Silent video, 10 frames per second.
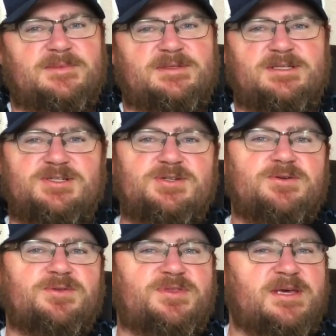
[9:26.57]
to do
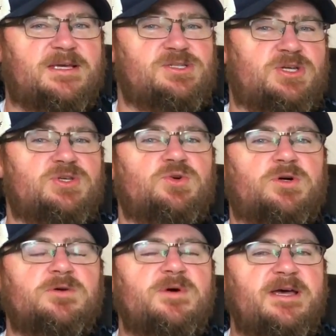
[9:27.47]
things
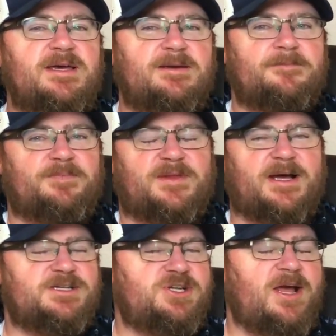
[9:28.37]
your way, I
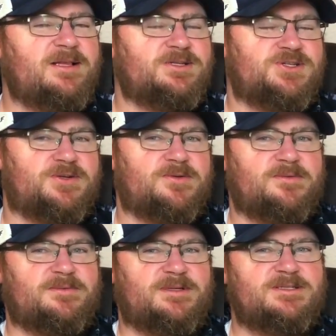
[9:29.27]
challenge you.
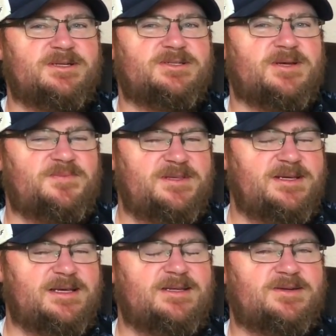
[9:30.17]
Is there something
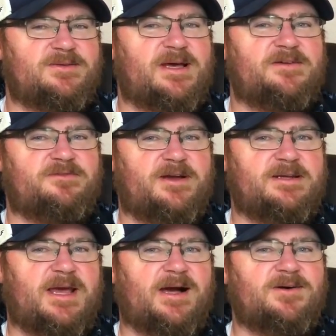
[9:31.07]
in your life right
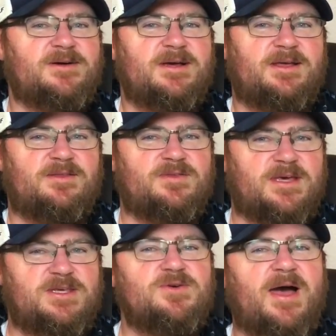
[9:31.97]
now that
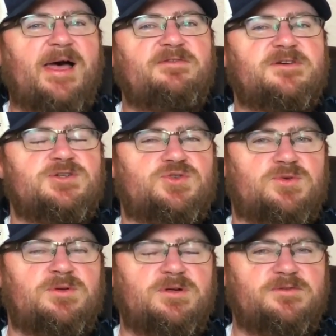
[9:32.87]
you have
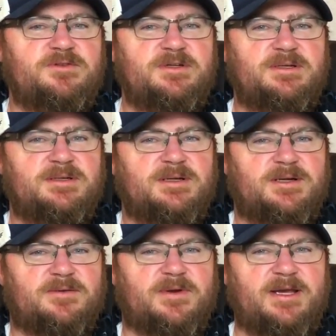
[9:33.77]
control over,
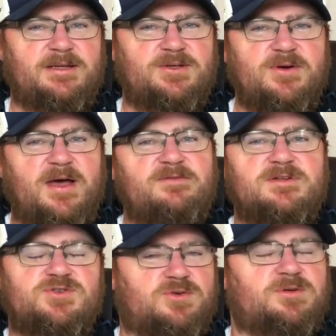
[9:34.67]
right? You have
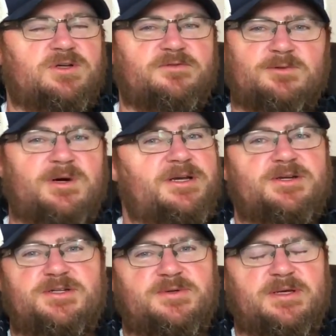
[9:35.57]
control over what you're
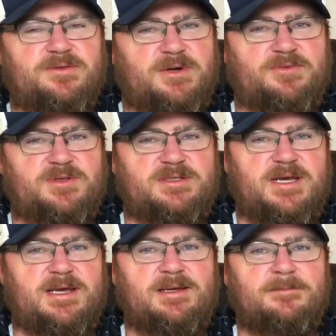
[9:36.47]
doing throughout the day.
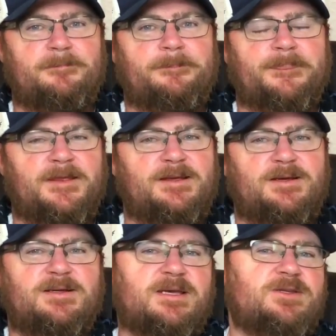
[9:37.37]

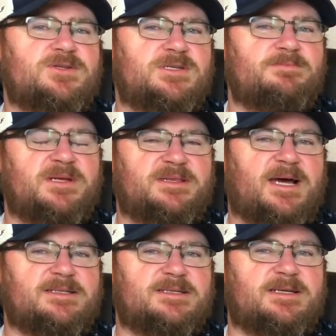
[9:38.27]
Can you submit
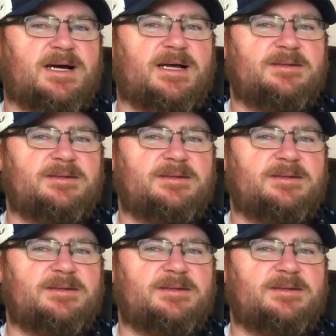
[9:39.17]
that to God?